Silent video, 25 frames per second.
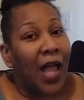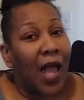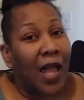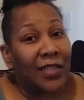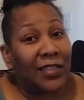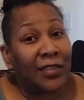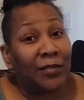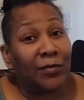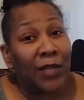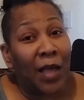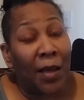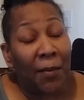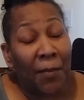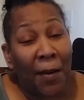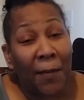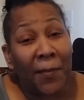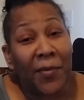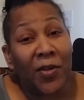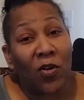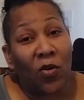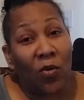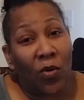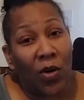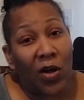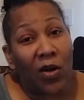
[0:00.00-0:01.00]
Sometimes I'll
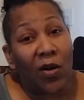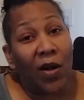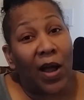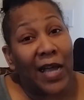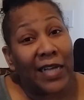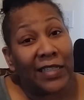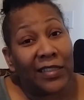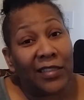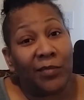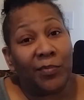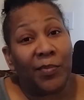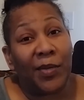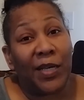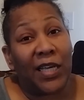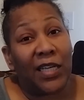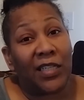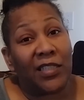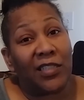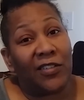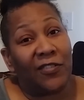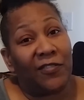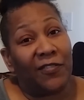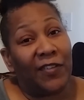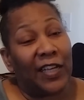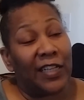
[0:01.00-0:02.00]
be going crazy
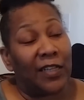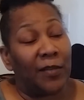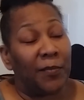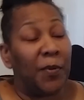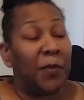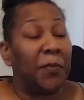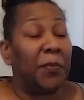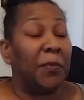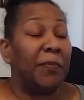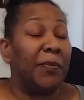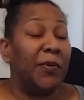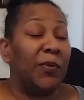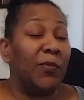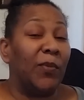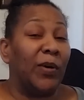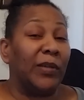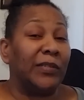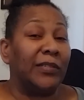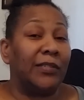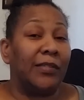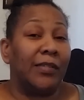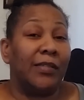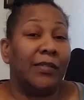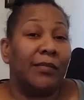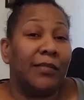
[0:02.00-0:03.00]
because of the fact that people be
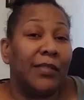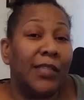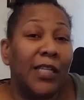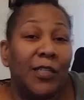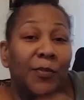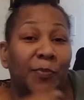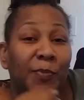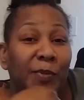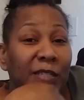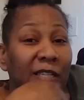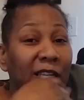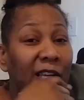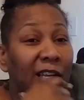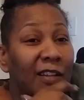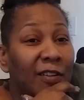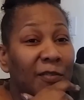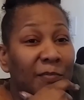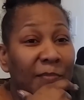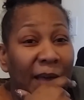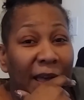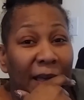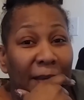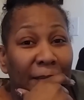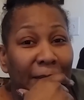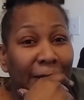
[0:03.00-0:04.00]
wanting this particular
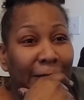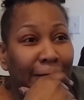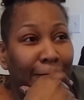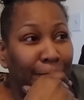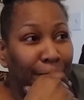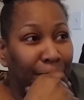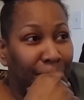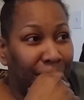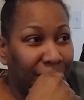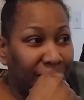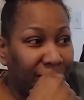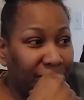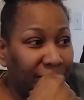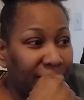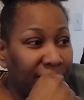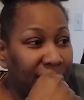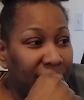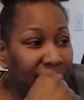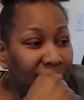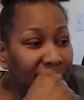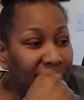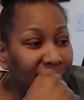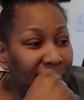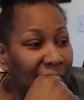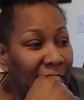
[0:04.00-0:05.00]
baby.
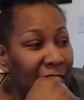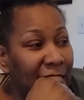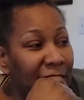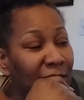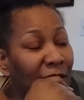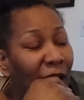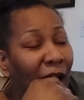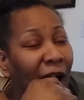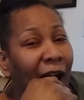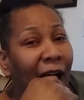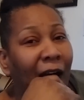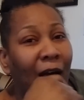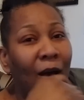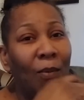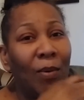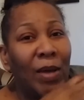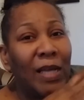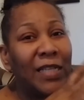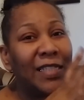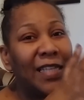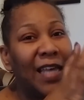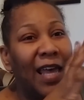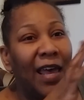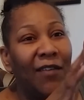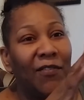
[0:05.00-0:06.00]
And so I
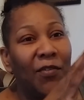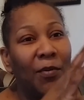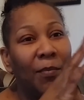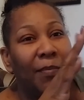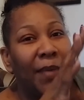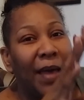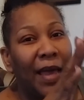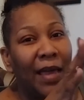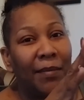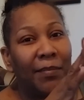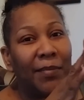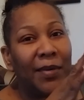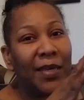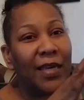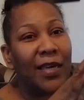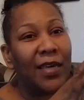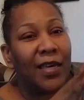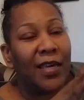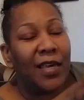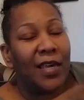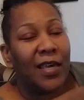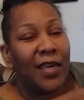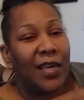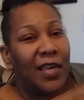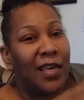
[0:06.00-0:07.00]
always have a baby
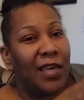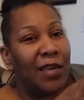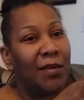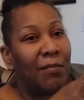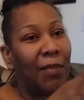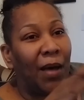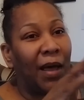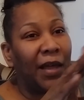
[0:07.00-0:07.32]
in